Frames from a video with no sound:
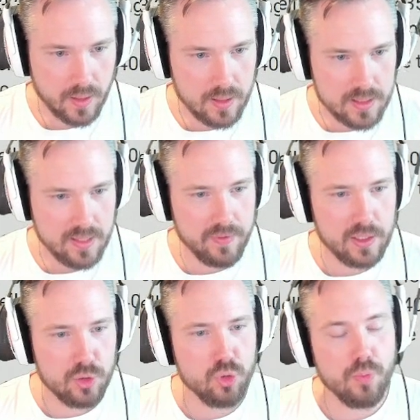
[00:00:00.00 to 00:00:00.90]

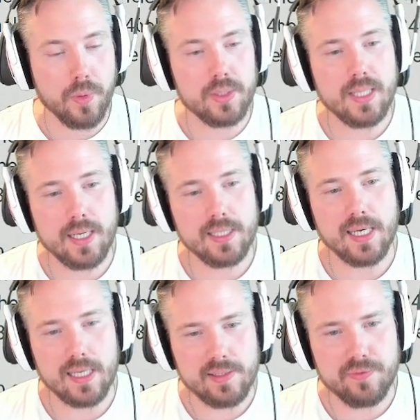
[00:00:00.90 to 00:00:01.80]
72.9
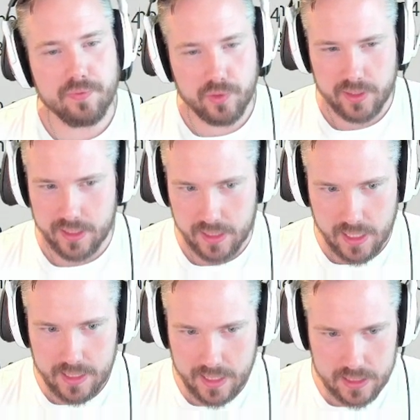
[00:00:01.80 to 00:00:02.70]
KL for tier
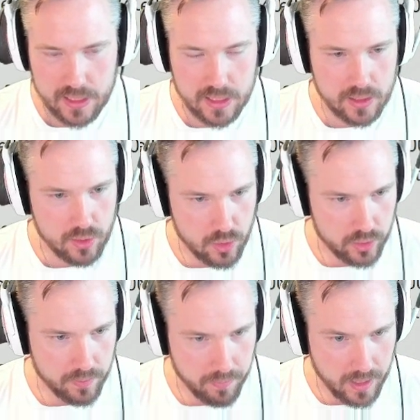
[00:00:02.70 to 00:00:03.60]
9, that's
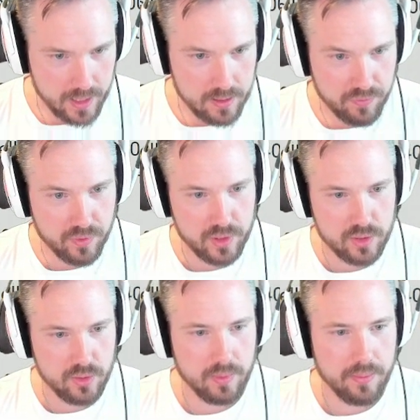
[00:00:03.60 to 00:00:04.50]
not bad.
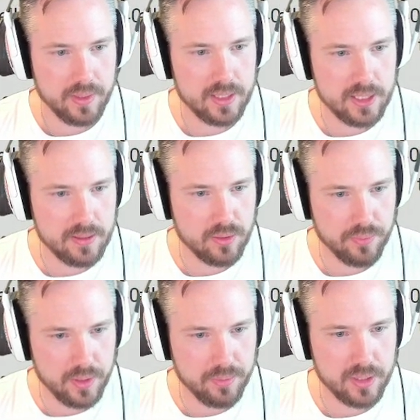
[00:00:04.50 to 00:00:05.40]
32mm,
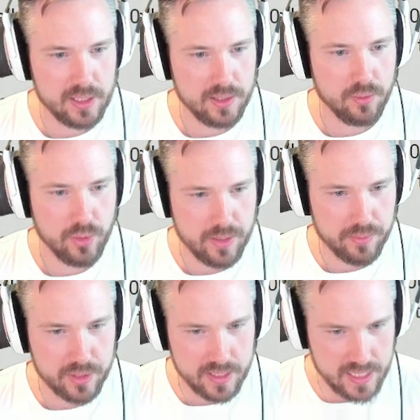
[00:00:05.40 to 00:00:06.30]
torpedo protection
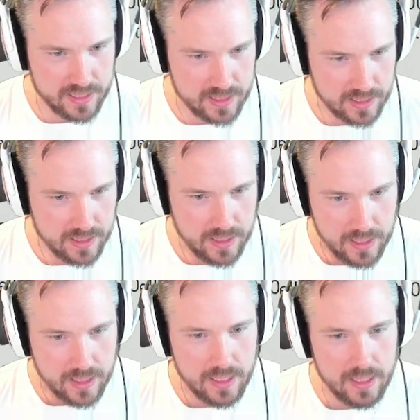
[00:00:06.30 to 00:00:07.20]
20%,
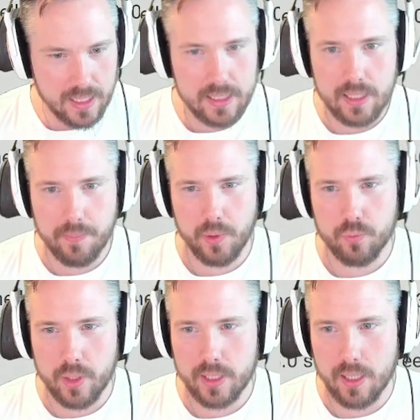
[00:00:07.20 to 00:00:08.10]

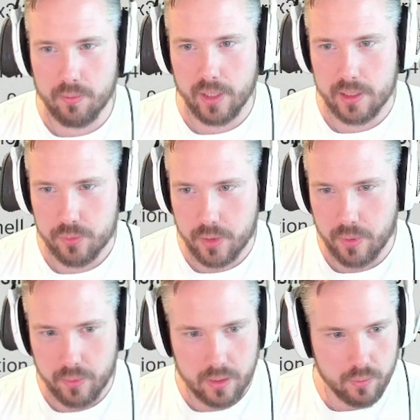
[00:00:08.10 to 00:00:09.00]
19.1k range.
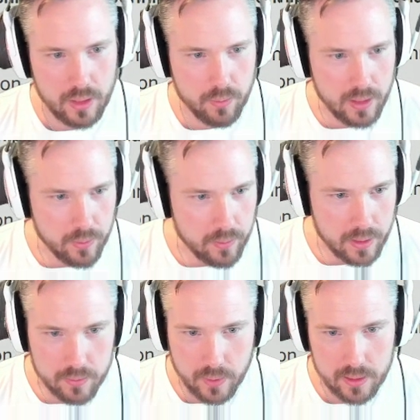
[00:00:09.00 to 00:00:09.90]

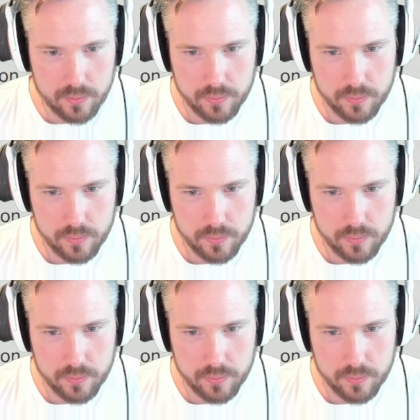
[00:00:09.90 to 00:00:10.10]
Wait.